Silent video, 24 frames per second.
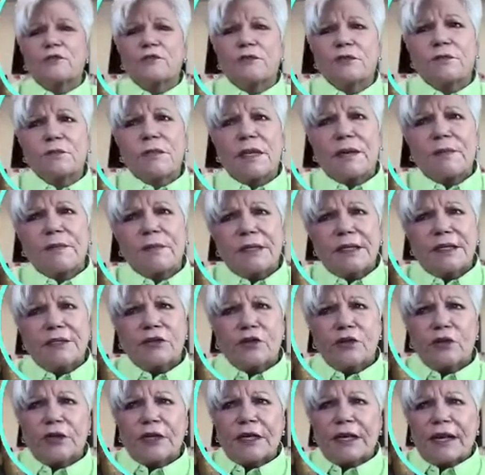one may be
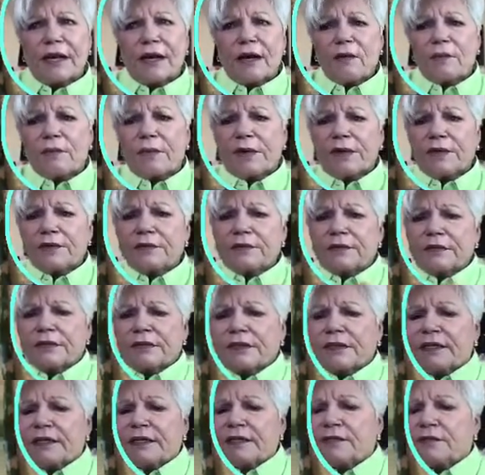turning out better than
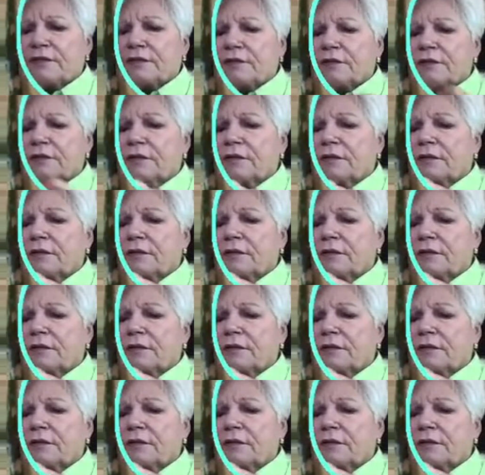the other.